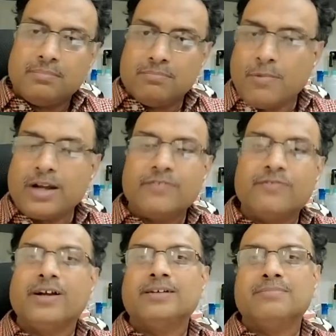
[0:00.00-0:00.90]

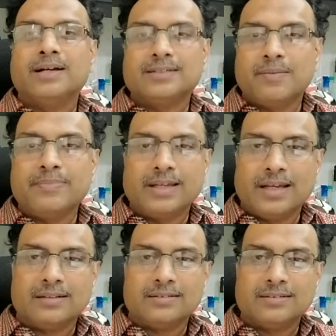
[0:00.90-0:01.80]
modified by something
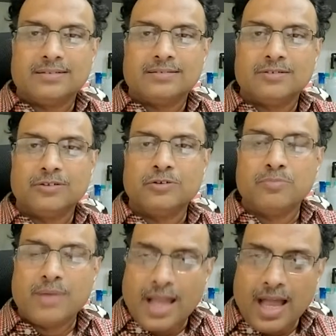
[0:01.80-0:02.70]
else. So you
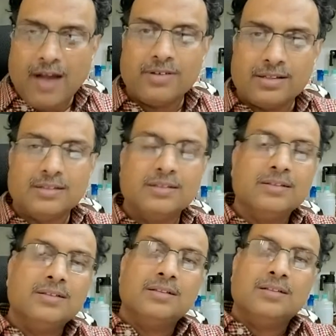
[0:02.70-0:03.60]
may have a
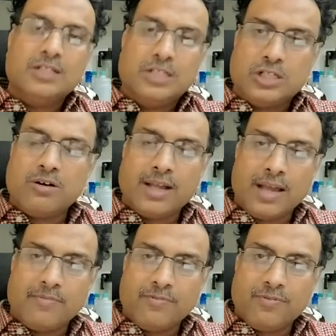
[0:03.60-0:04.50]

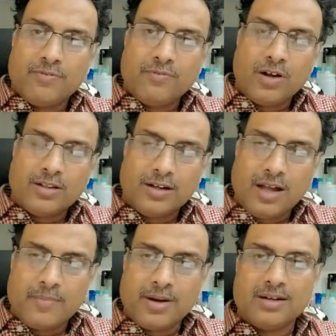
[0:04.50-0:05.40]
genotype for the
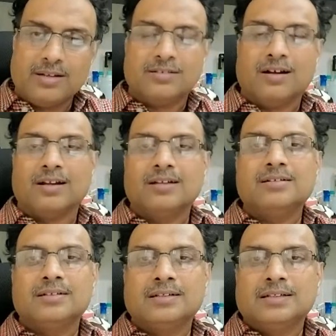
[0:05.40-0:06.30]
dominant disorder,
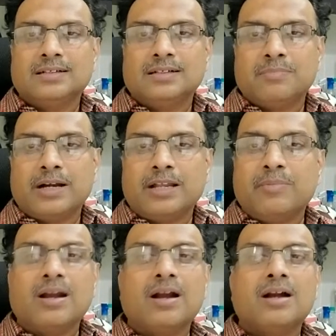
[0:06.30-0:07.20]
but you
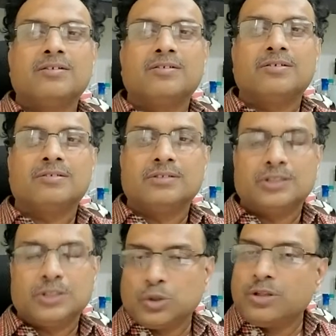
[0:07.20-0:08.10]
may not
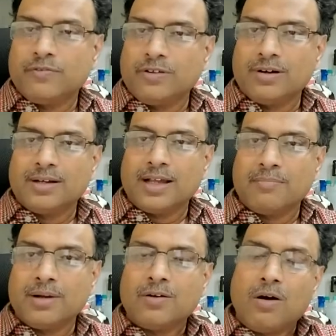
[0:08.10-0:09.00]
show the phenotype.
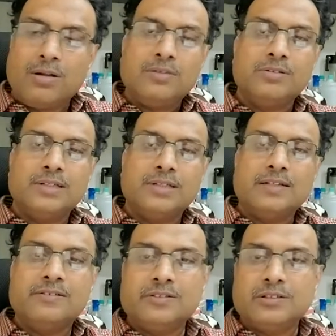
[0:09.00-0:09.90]
But all those
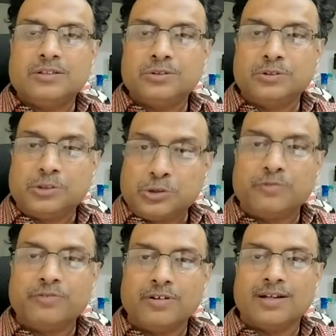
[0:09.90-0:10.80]
individuals who show
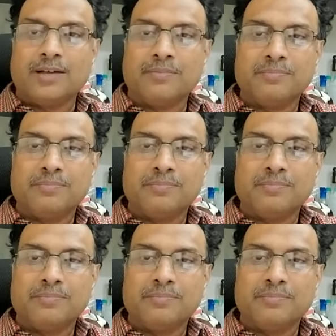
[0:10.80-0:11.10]
phenotype